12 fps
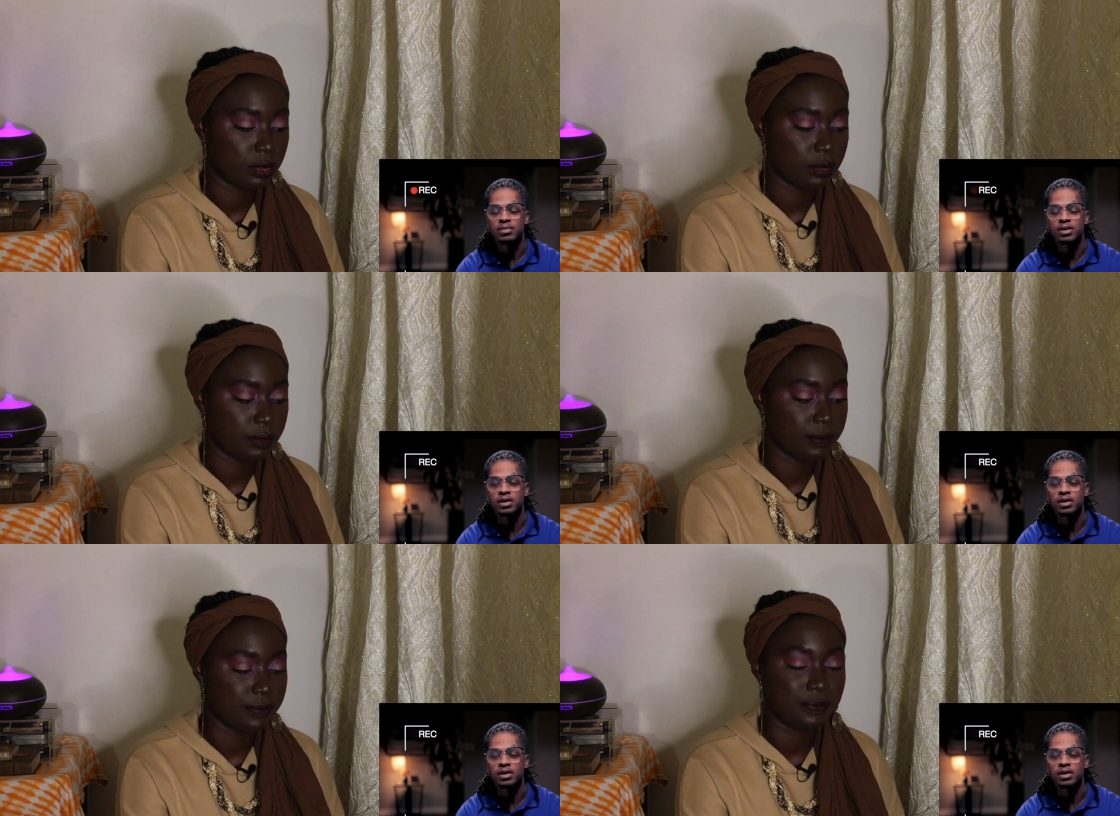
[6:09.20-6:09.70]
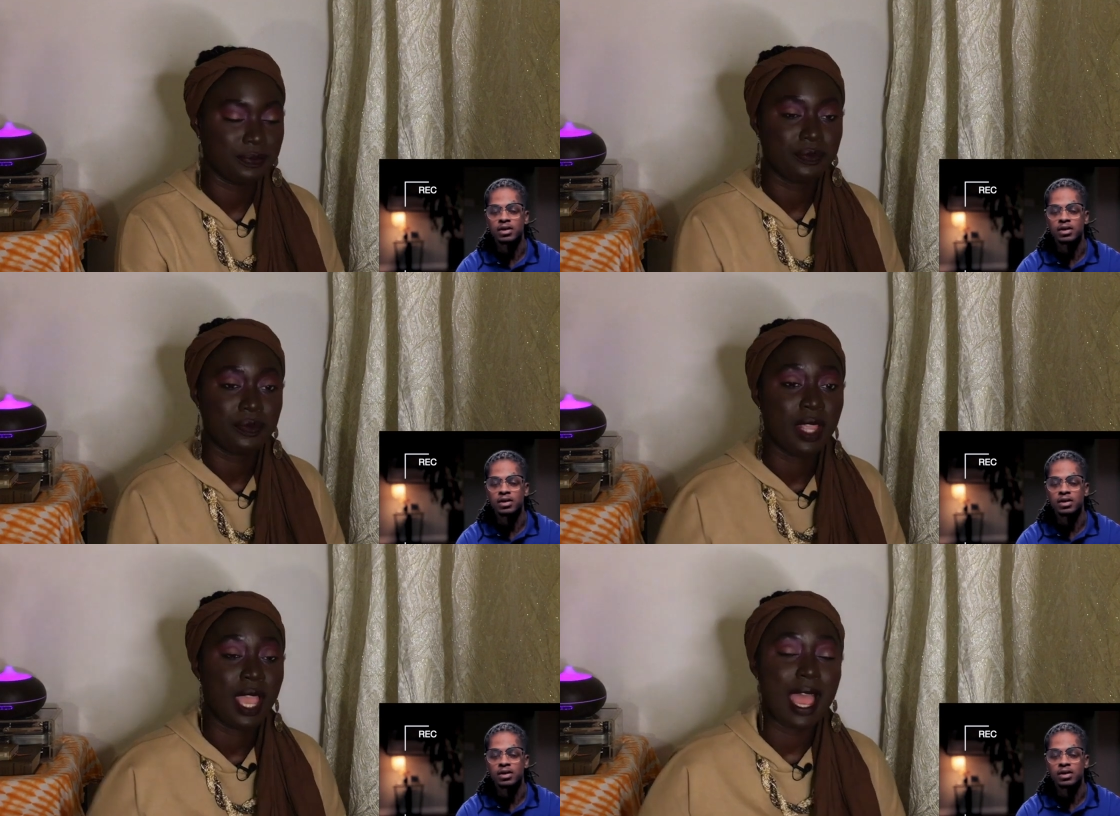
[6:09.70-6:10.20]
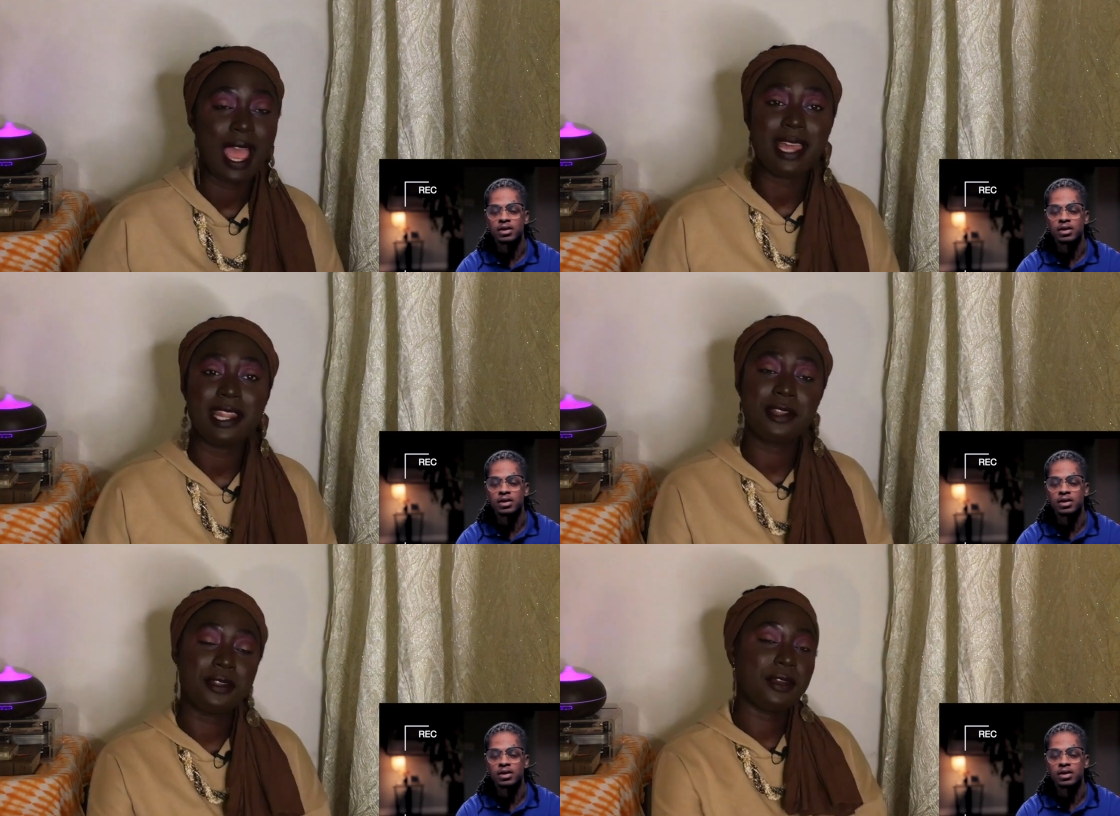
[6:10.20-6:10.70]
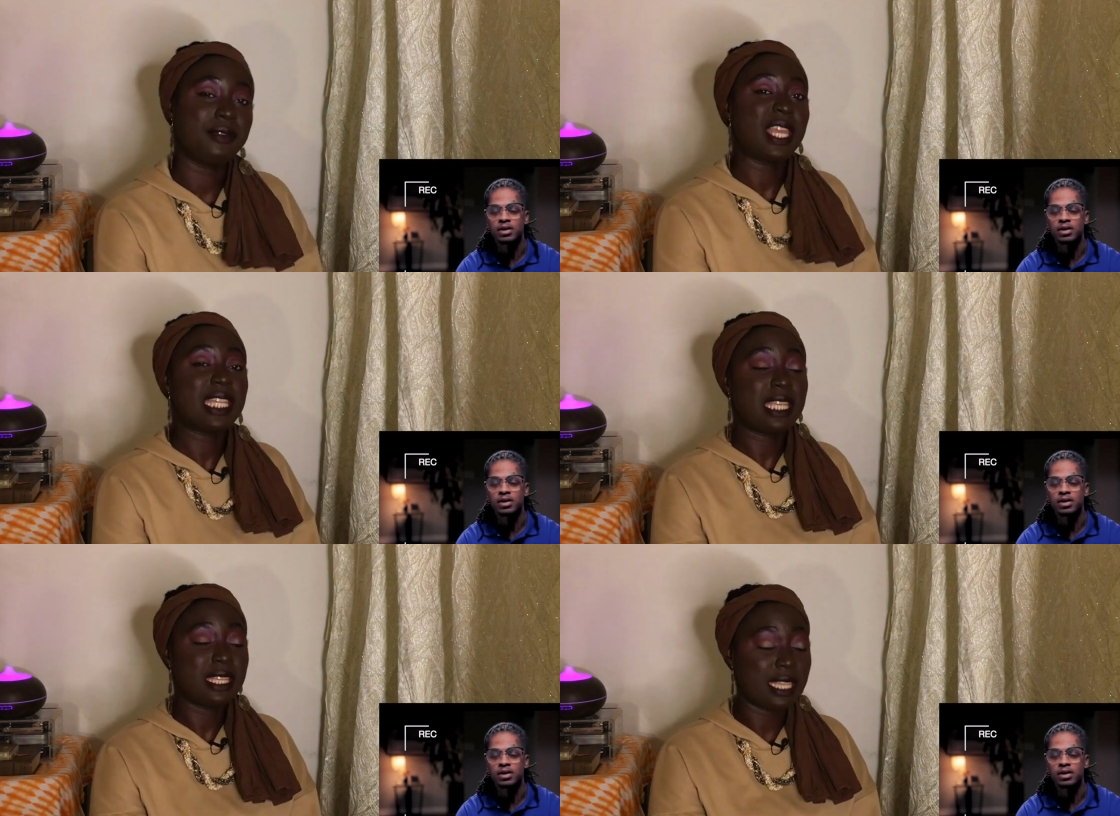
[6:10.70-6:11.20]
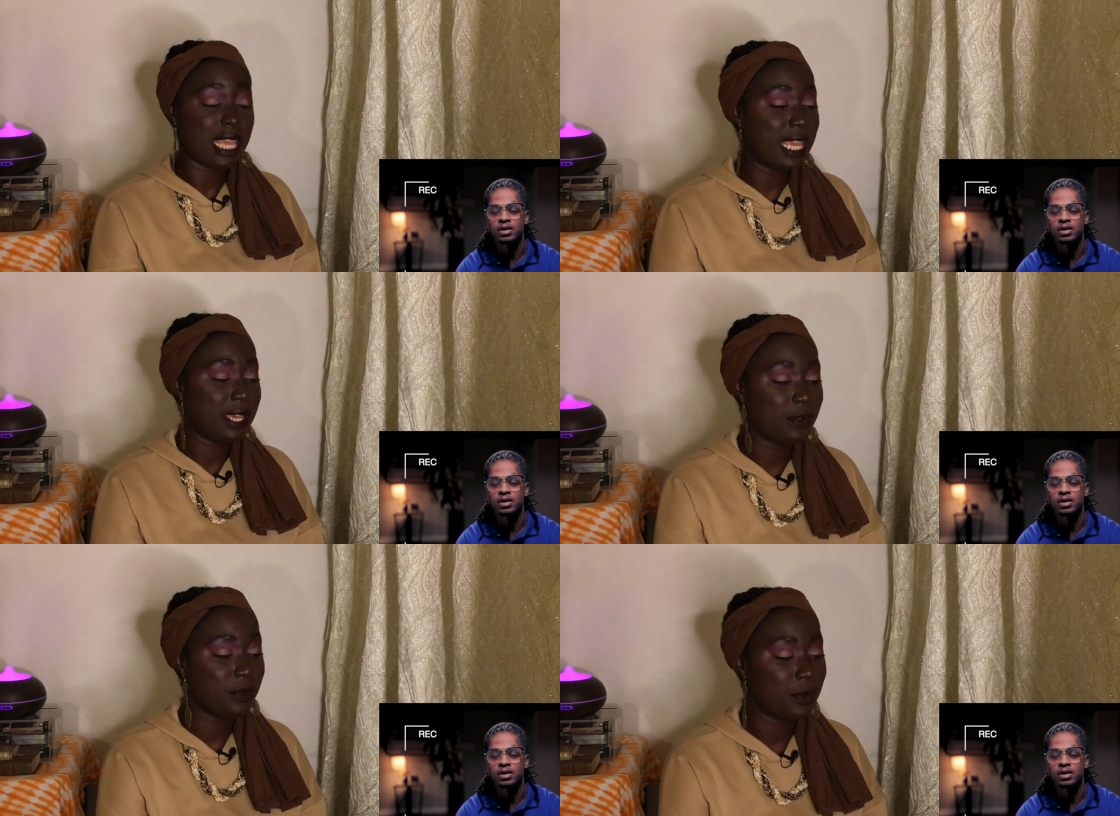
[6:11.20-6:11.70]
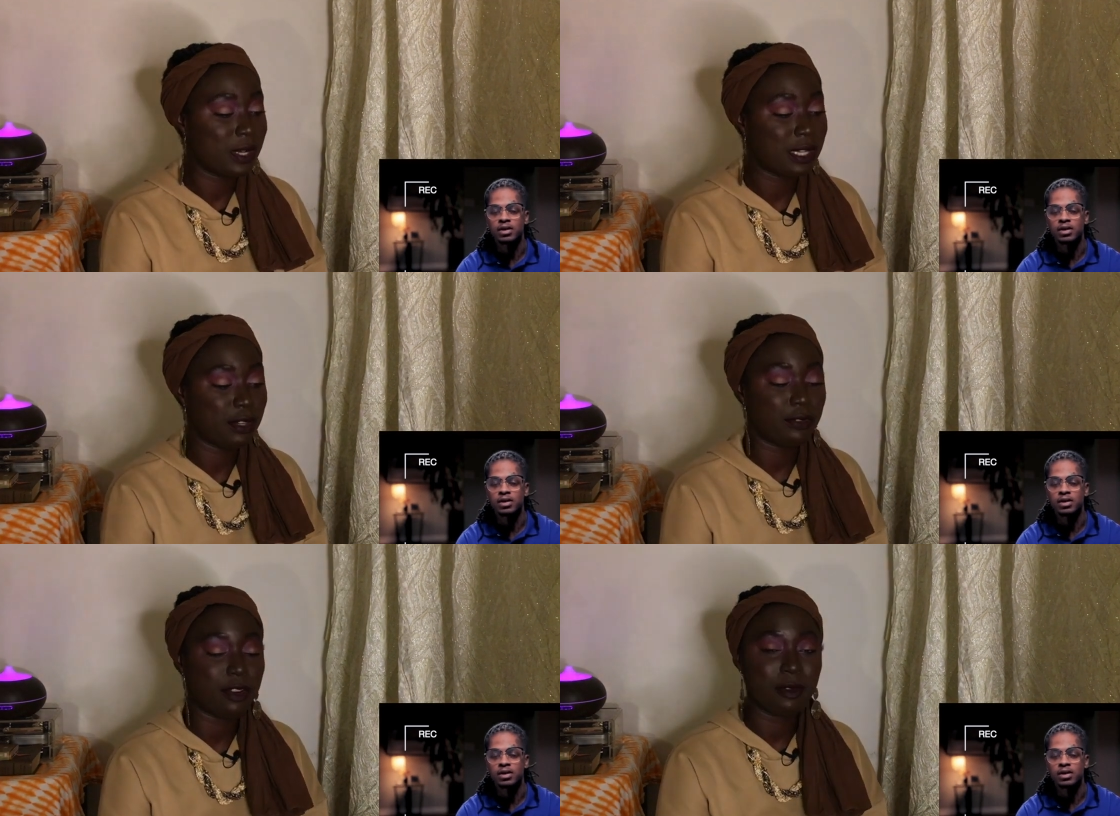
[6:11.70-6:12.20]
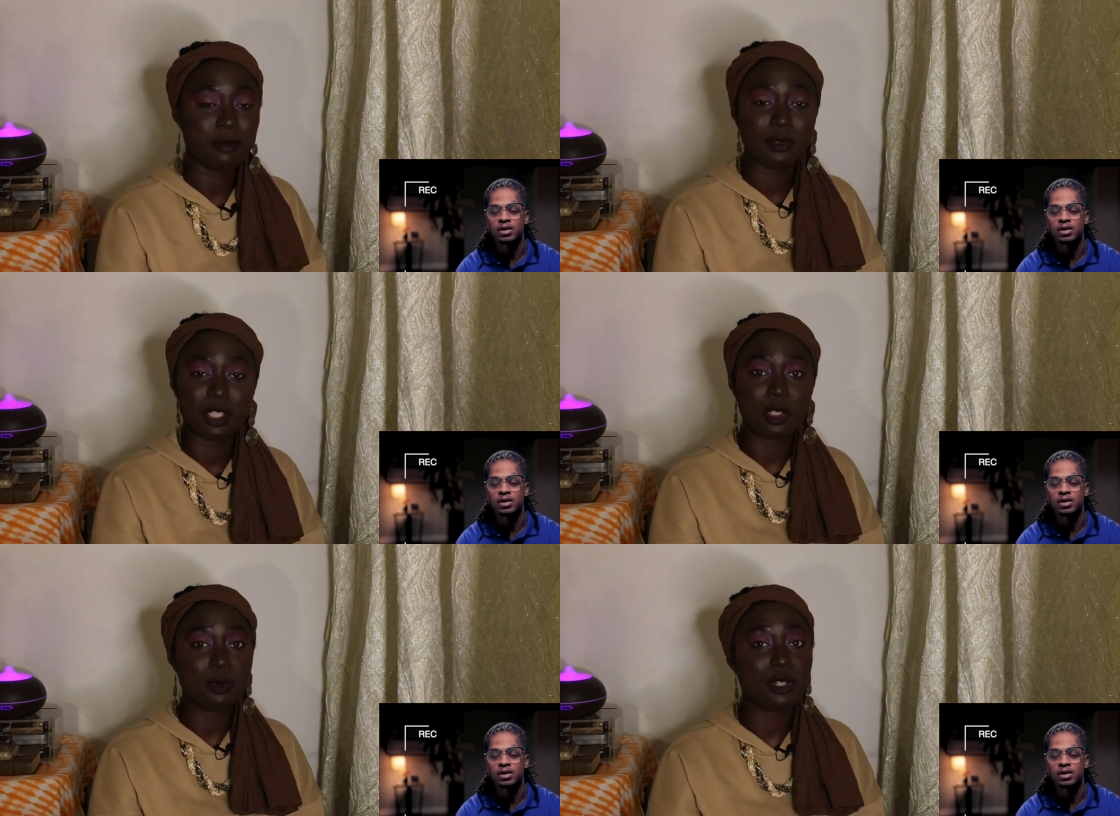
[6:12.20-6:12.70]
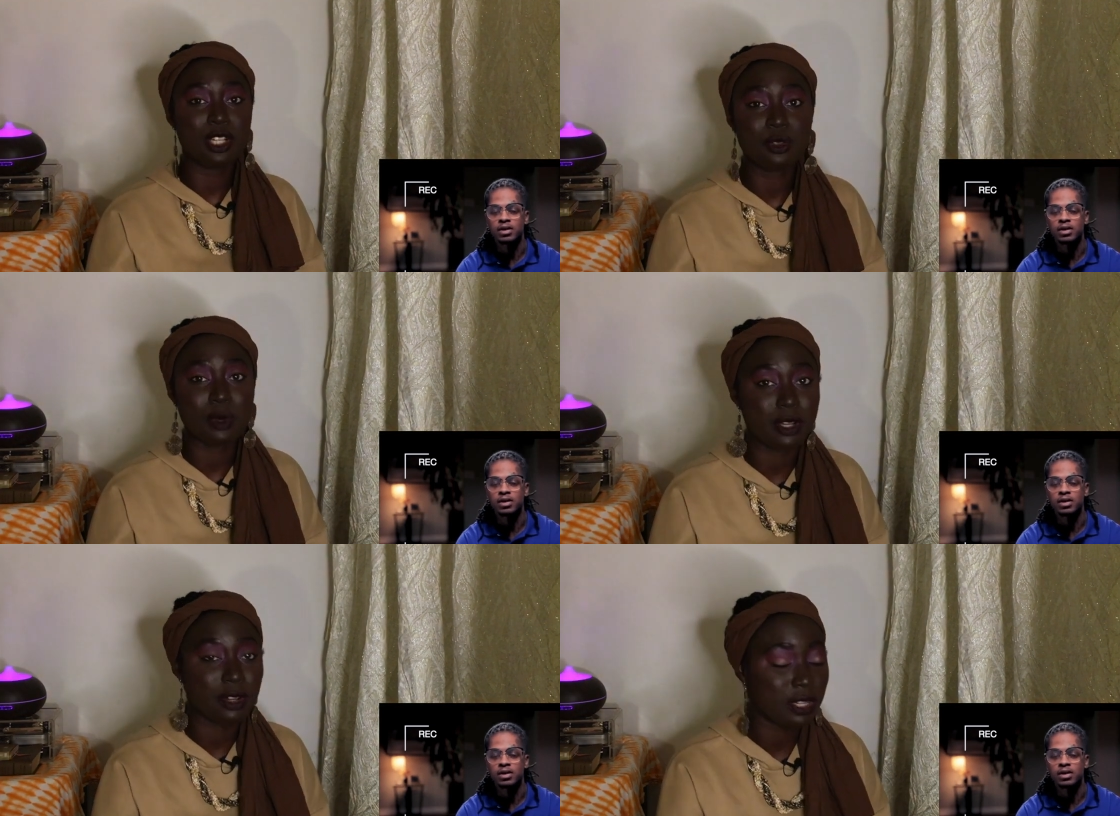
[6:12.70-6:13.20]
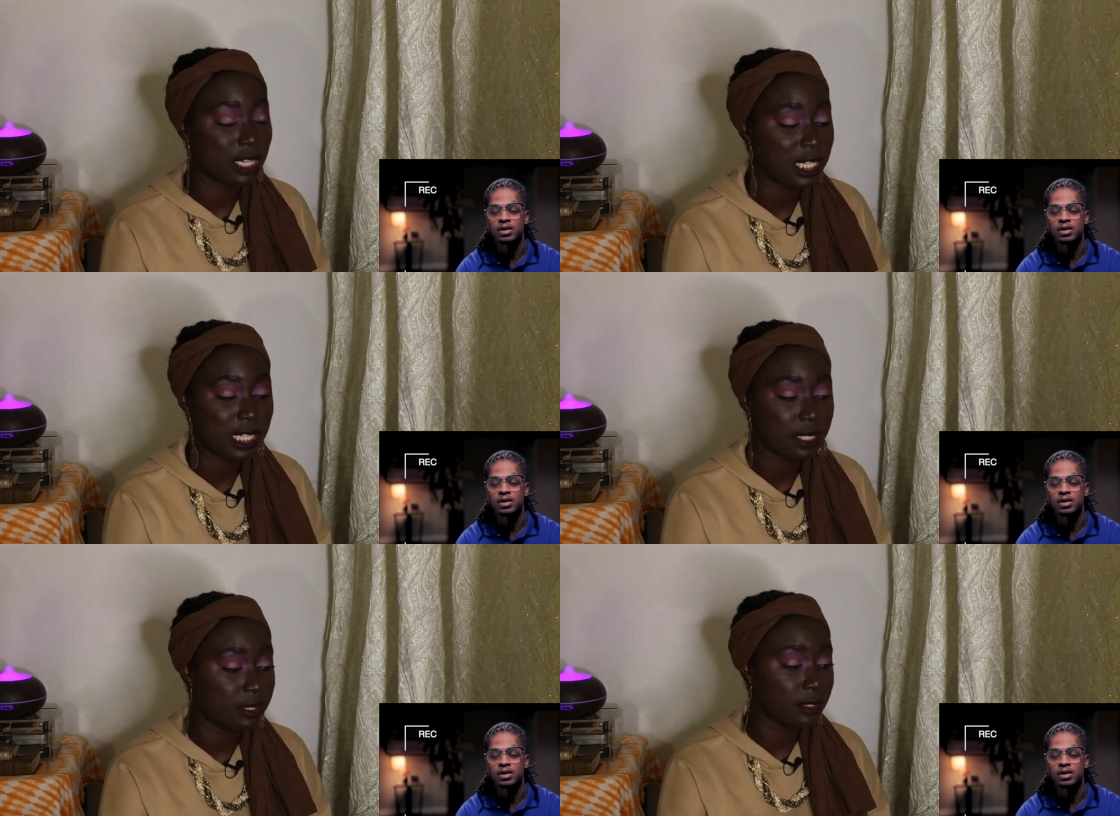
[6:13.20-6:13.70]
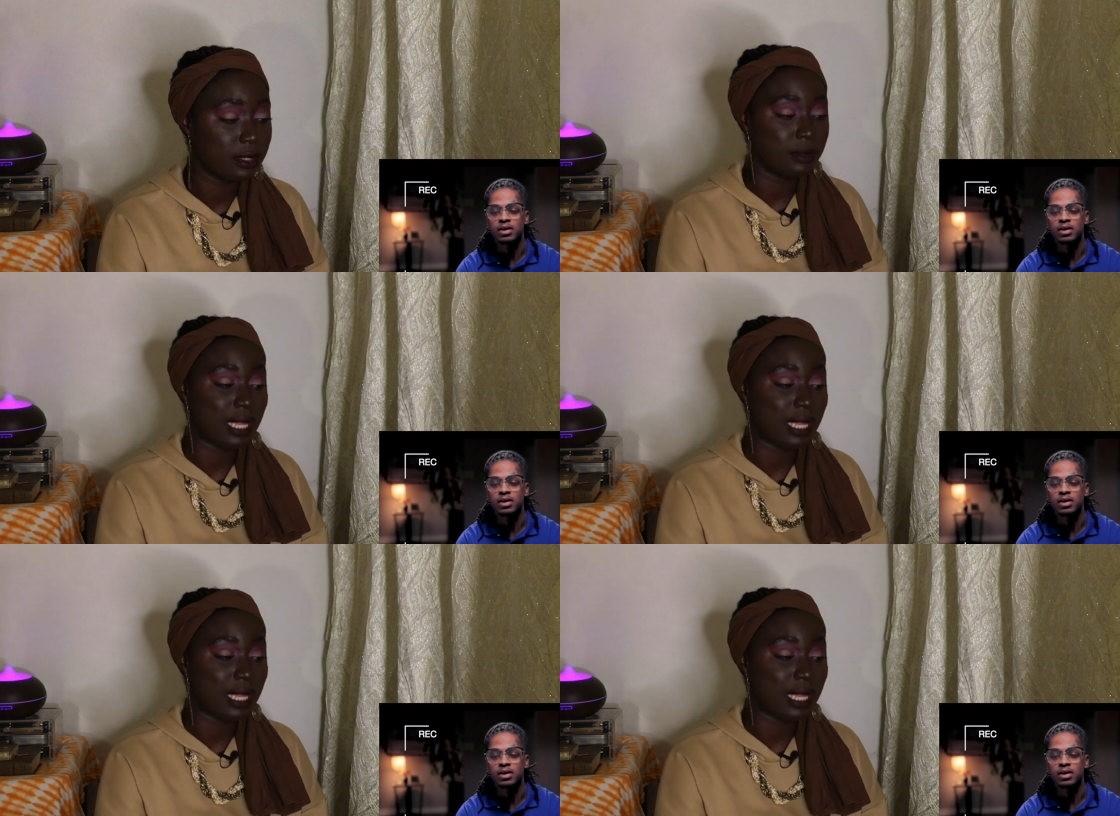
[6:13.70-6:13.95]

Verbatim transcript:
Speaker 1: to get. I don't know if that's a saying where they're from. Just put a sweater on and chill.